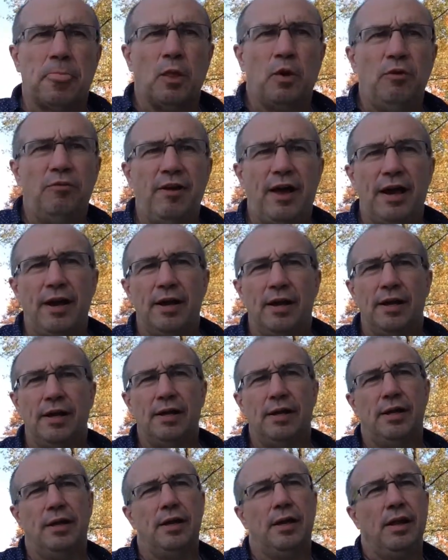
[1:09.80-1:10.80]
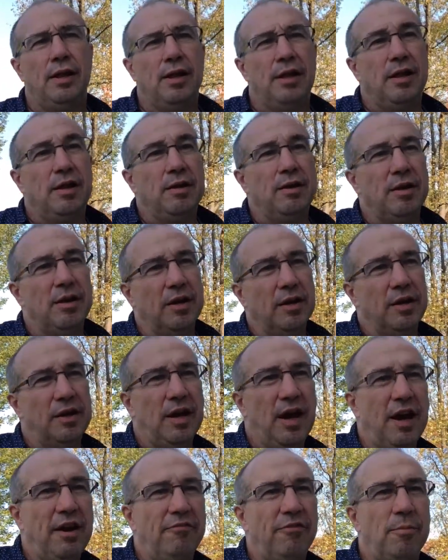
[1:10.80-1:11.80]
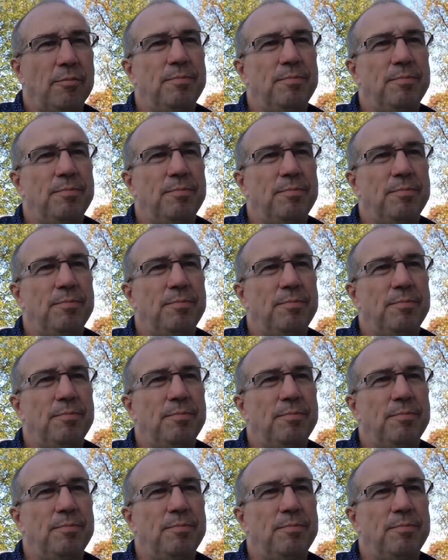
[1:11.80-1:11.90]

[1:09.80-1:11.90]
we've had a kind of a